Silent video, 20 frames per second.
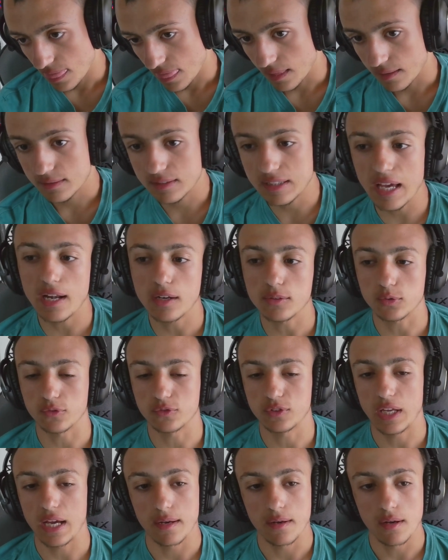10 out of
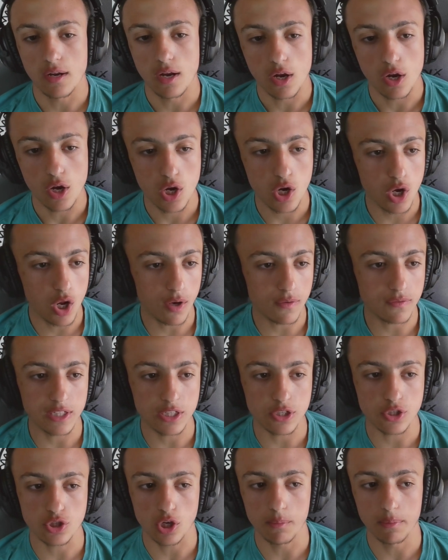10.
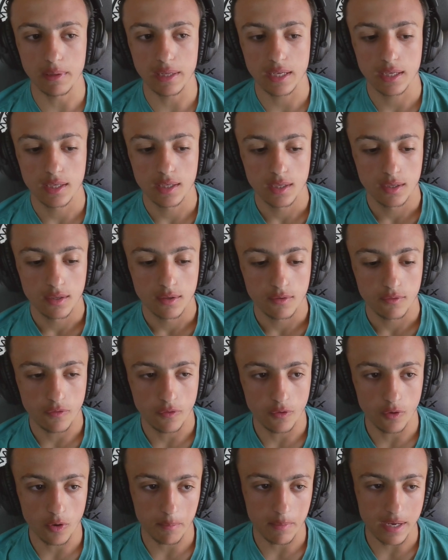Lovely jobly
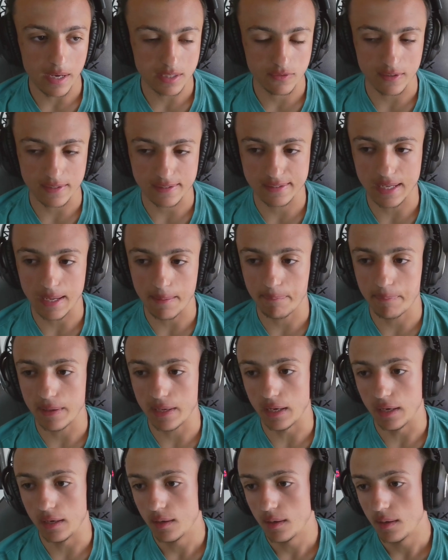for Max
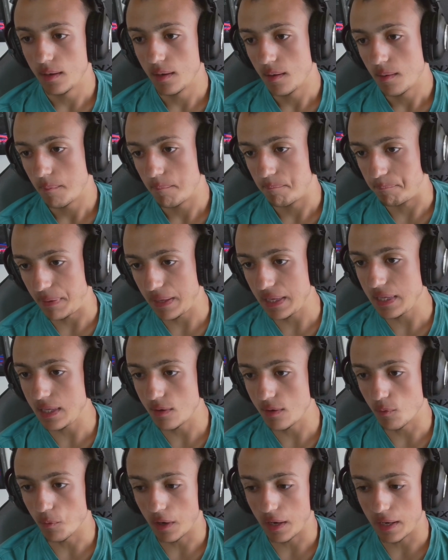Verstappen.
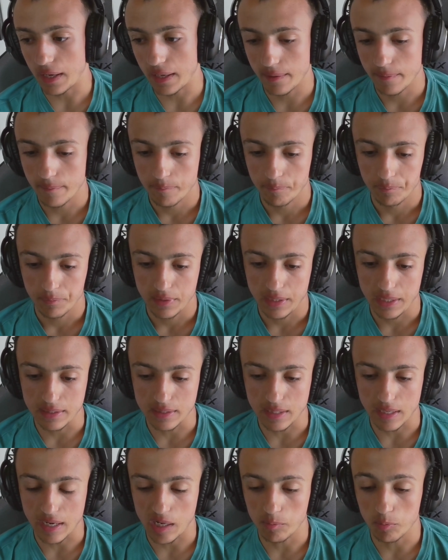P1 in
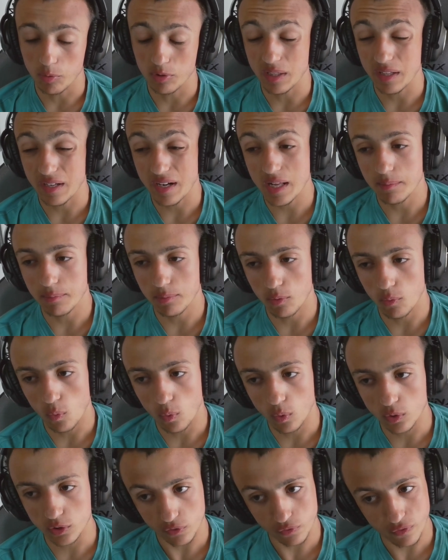the Red Bull. The Red Bull
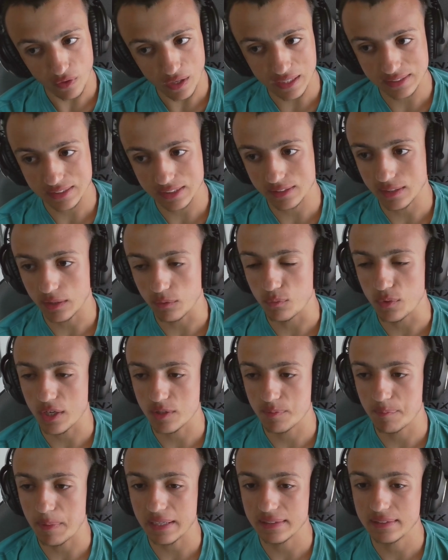was faster than we
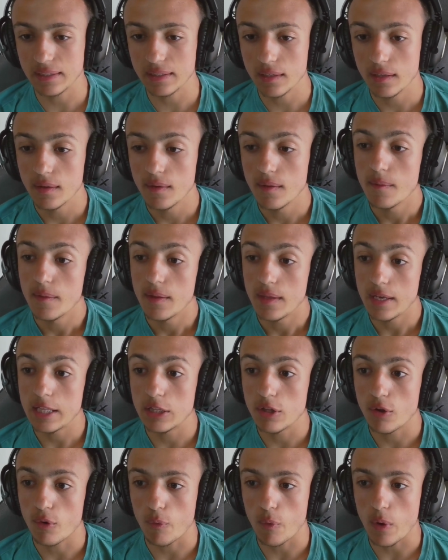expected in
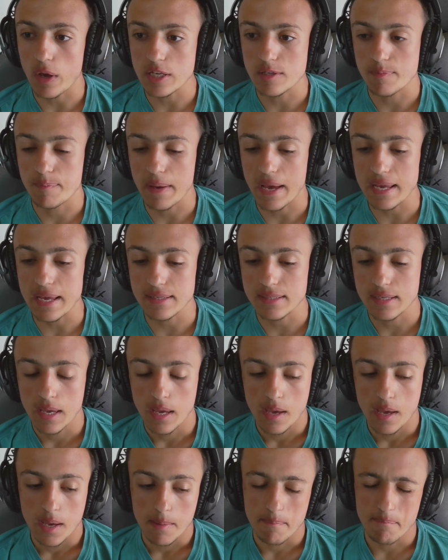the race pace,
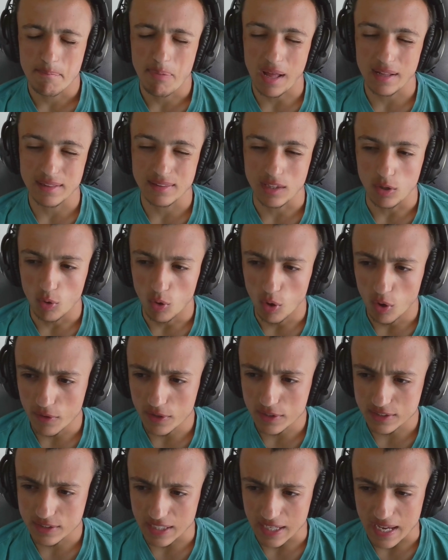but the
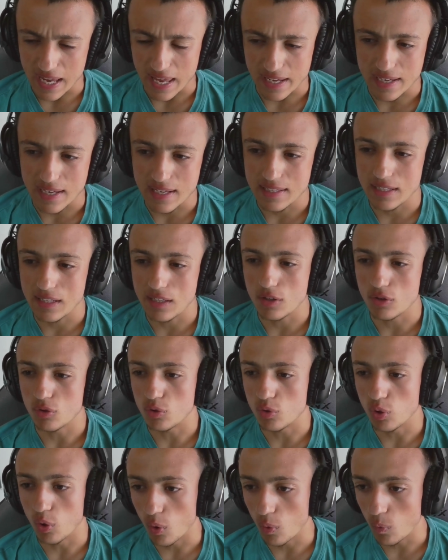overtake he did in
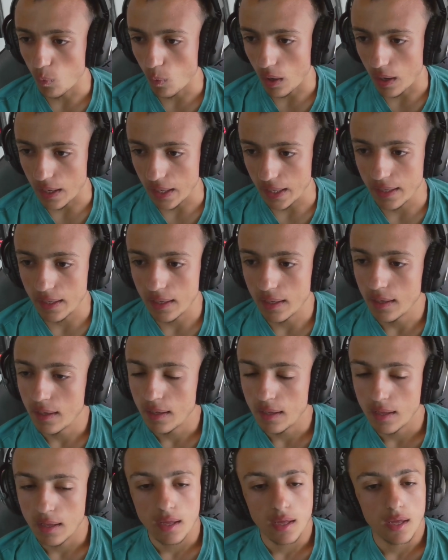turn 1,
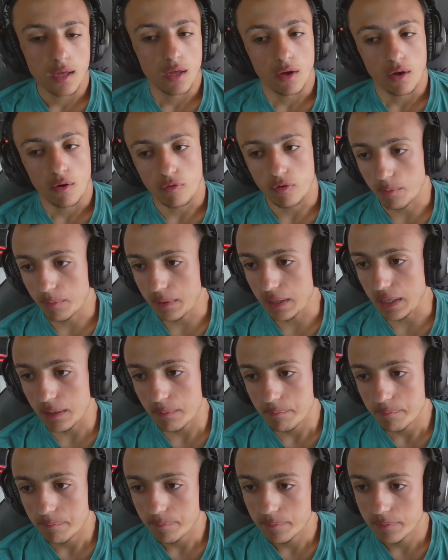for me,
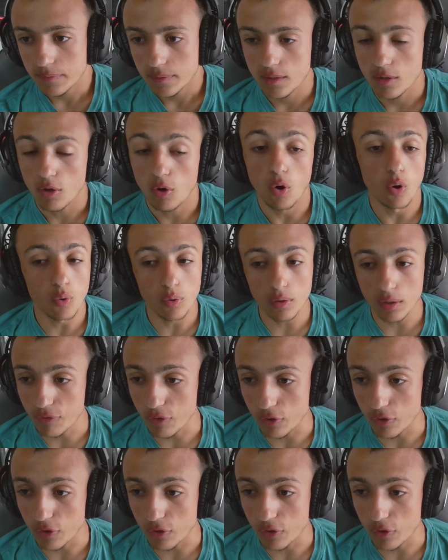only for